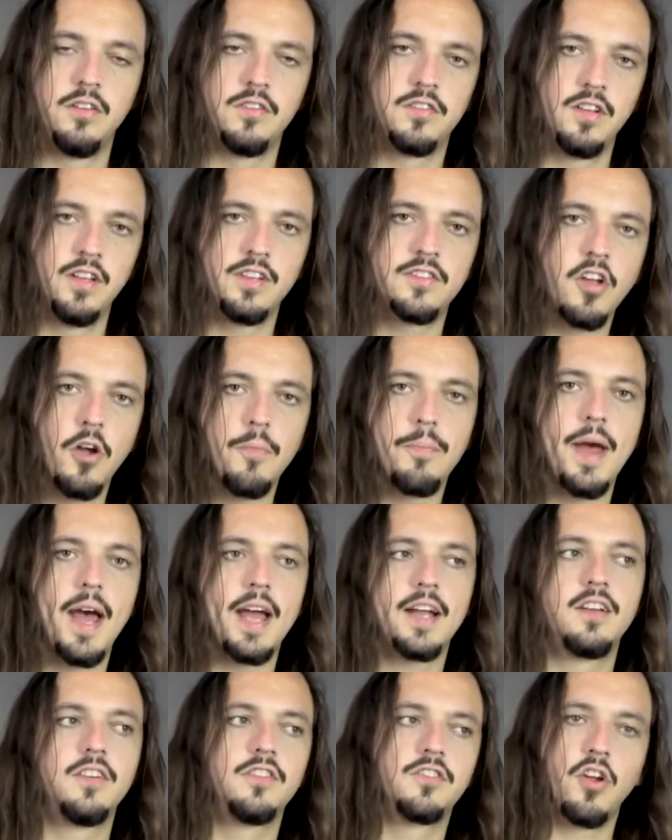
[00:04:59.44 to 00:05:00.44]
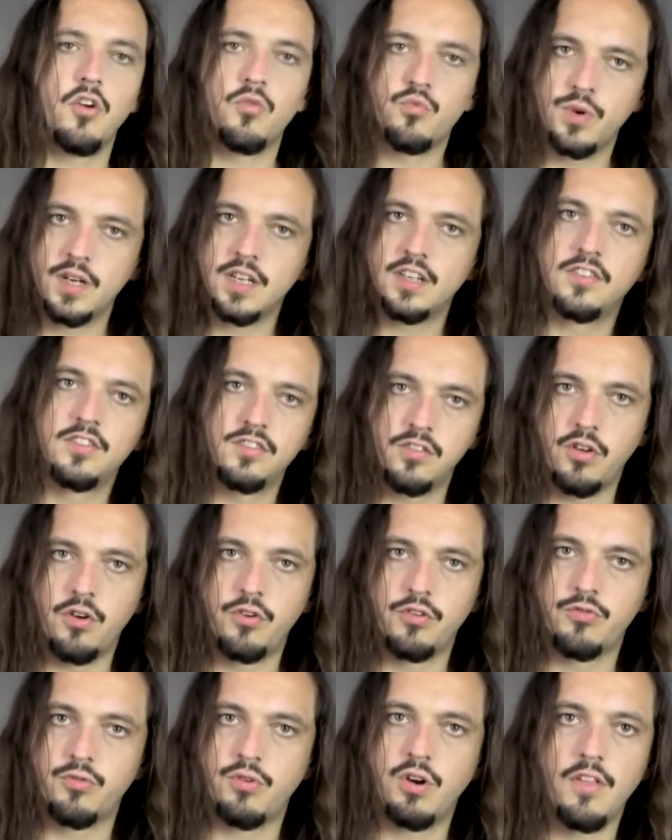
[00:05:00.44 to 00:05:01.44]
So let's go back and just go really
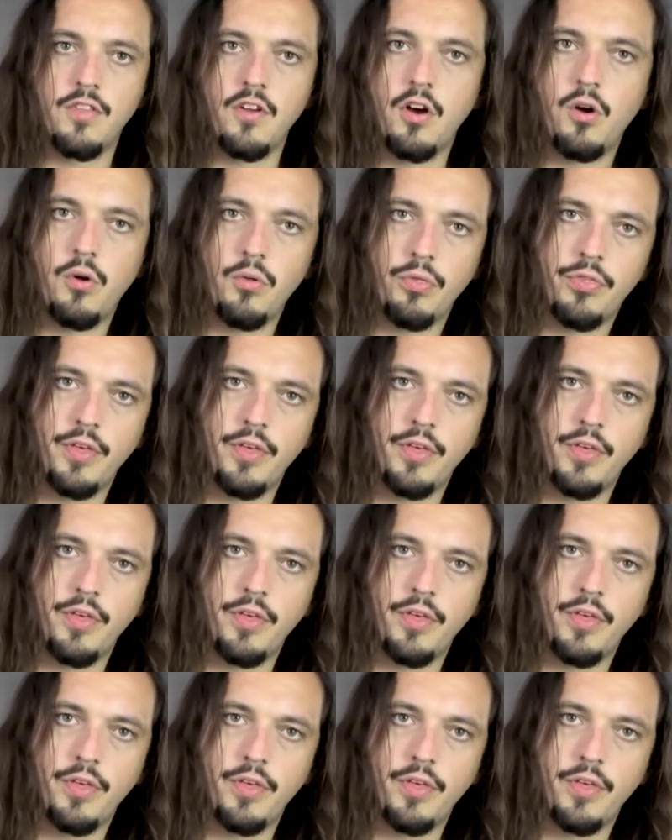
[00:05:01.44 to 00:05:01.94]
slow throughout the whole